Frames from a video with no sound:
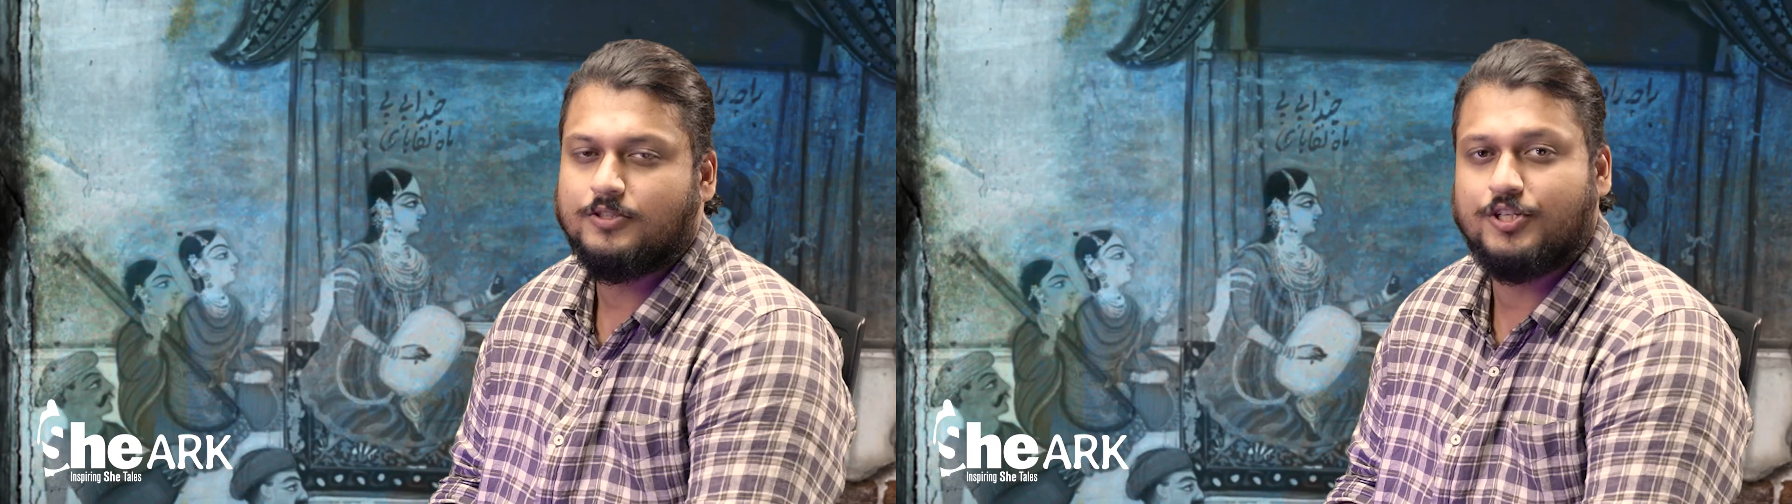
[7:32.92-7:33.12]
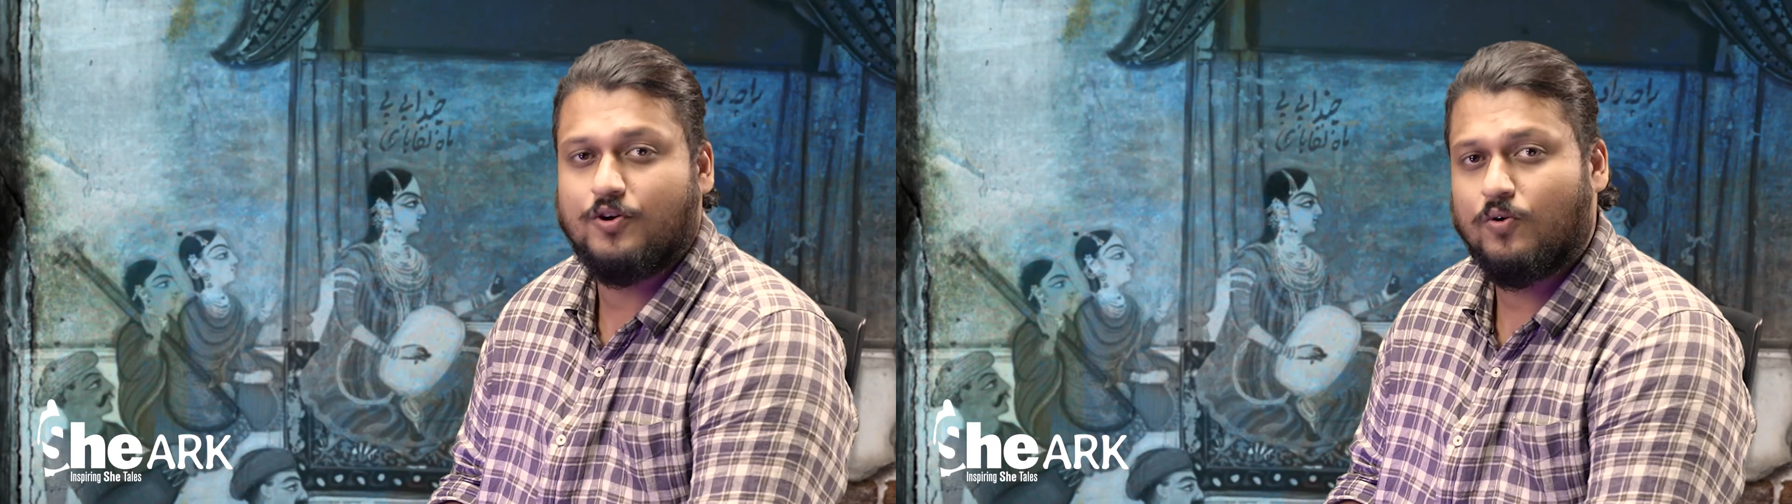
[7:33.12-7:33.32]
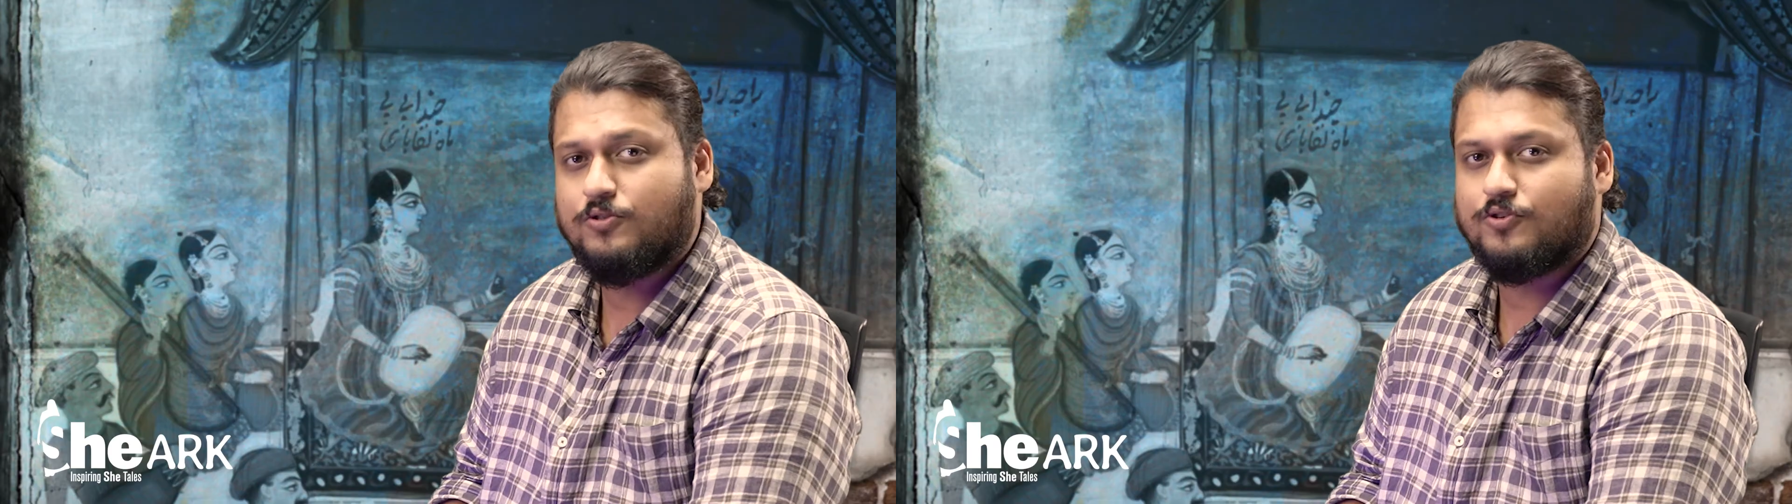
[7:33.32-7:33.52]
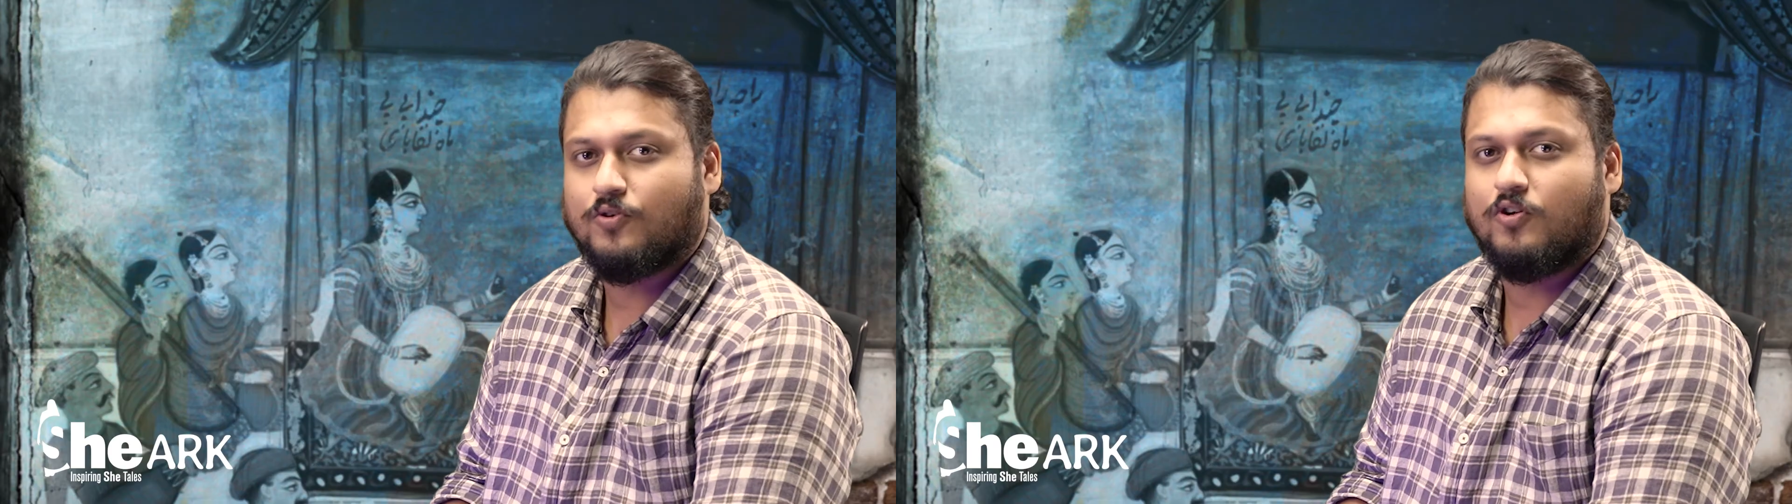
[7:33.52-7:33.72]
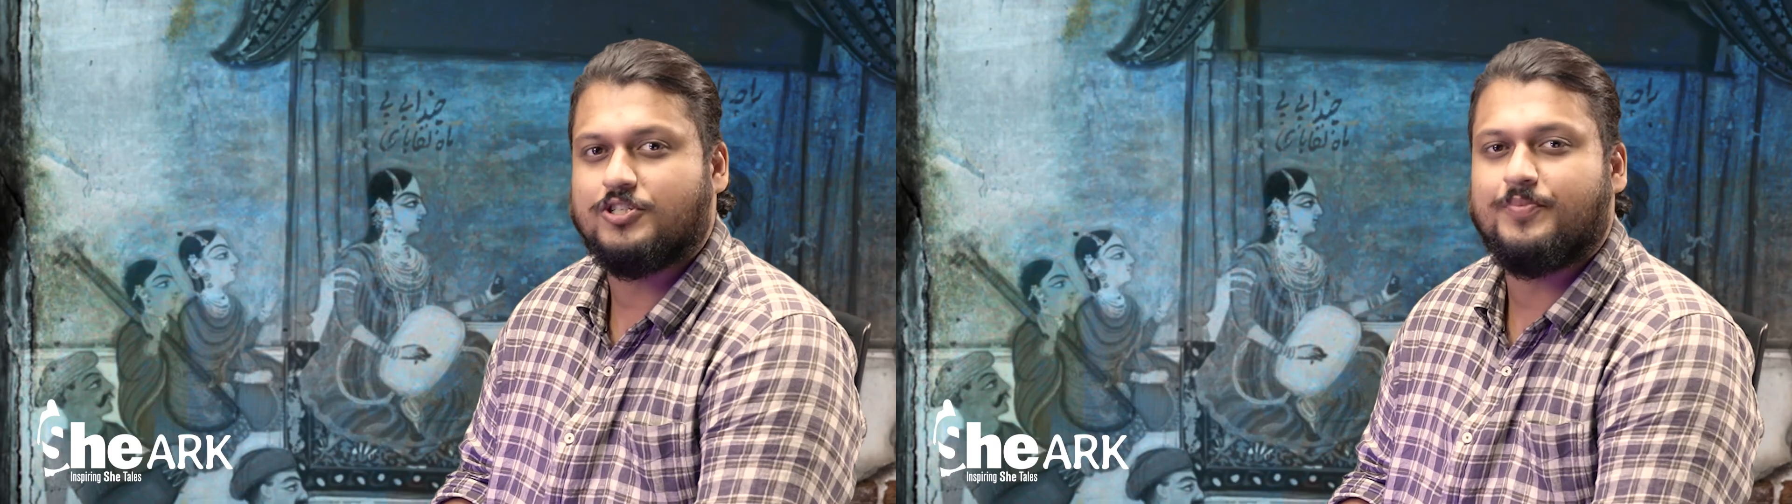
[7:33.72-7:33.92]
She also
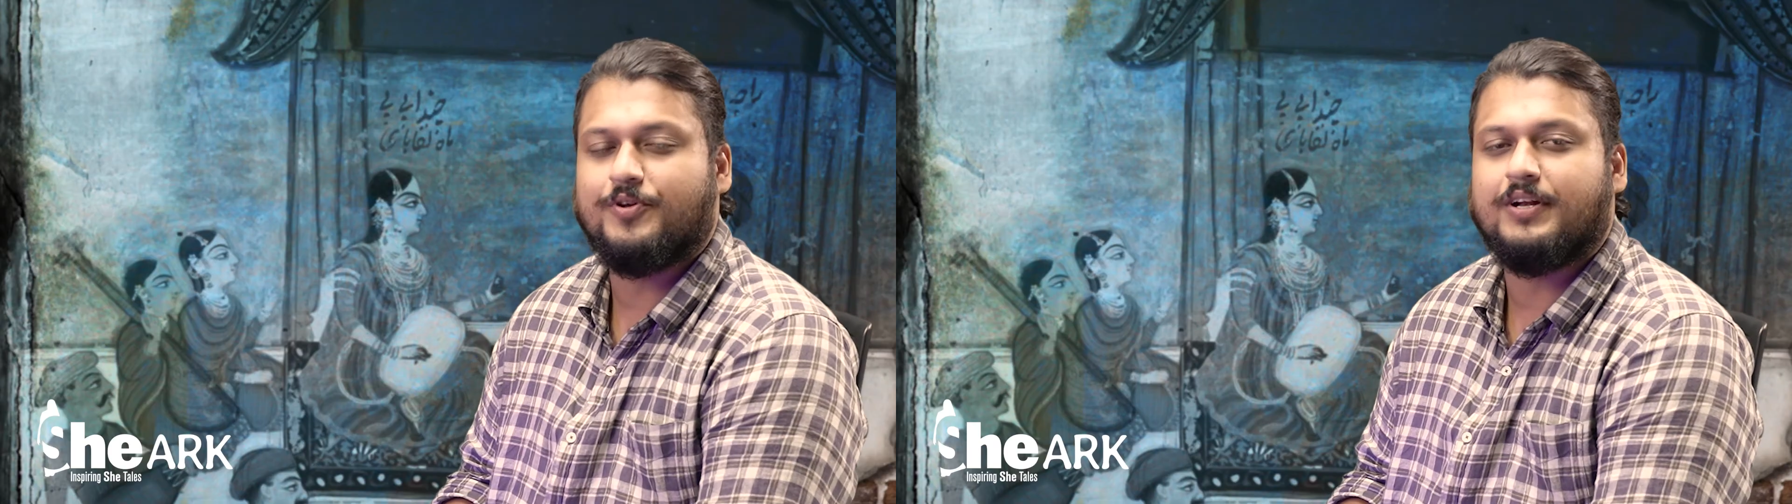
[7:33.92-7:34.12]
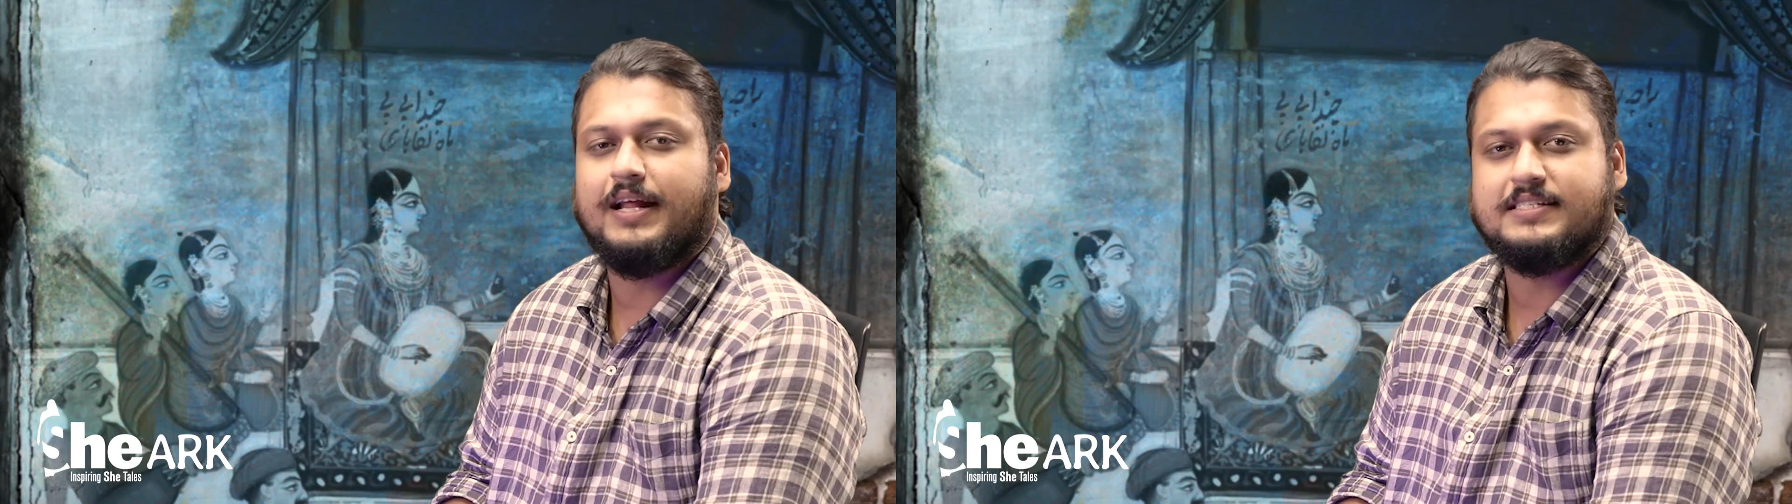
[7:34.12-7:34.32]
contributed